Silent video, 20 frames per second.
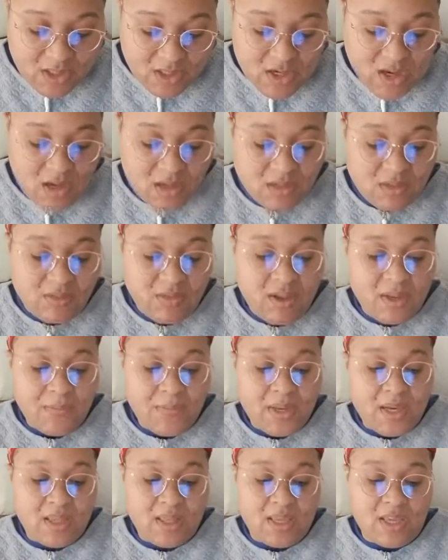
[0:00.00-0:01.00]
Chong's
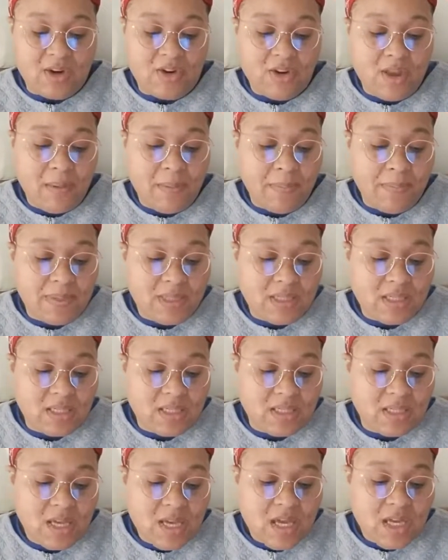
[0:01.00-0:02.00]
development in the entertainment
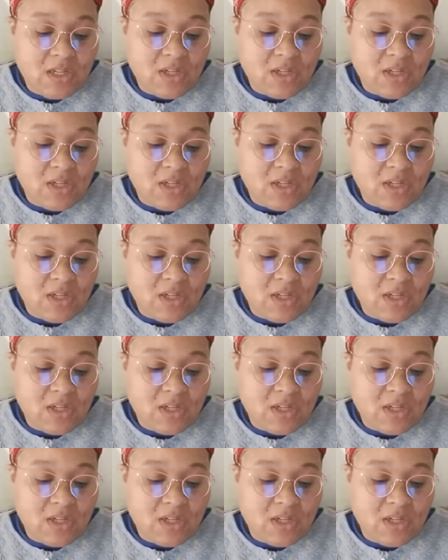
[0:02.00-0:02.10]
business.